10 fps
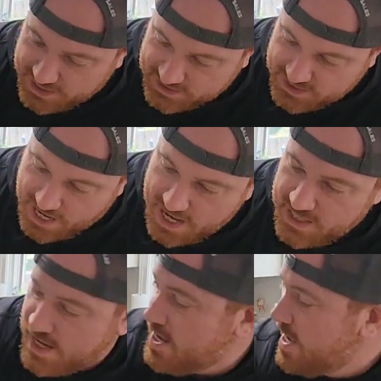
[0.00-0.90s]

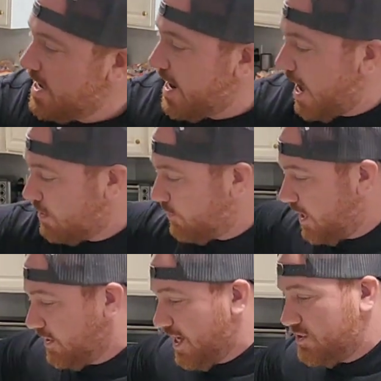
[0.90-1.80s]
inside and out
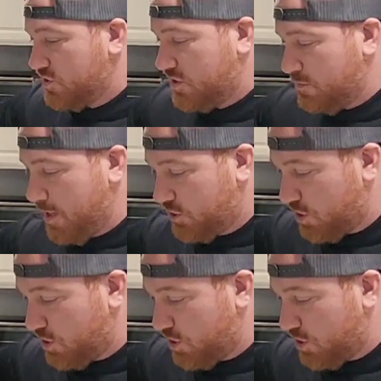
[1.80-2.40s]
around the edges to make